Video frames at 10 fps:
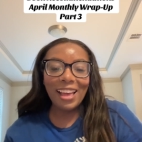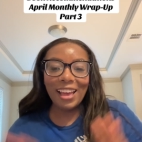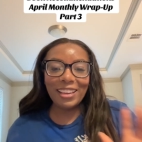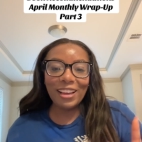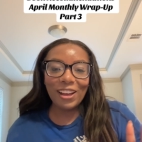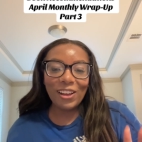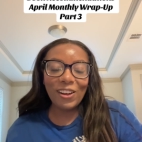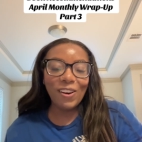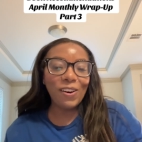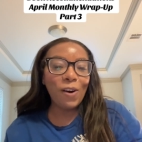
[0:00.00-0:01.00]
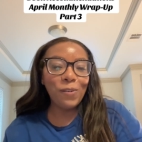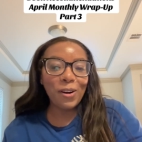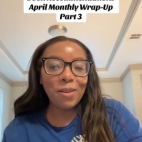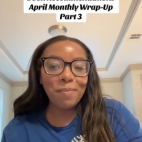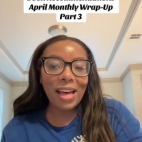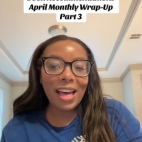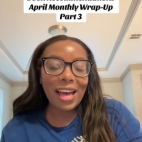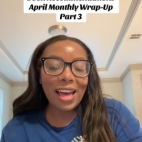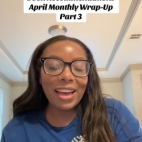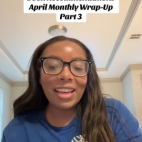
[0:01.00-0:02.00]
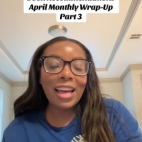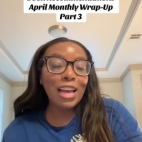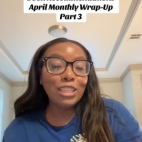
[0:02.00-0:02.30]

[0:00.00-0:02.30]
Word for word: Hey y'all, welcome back.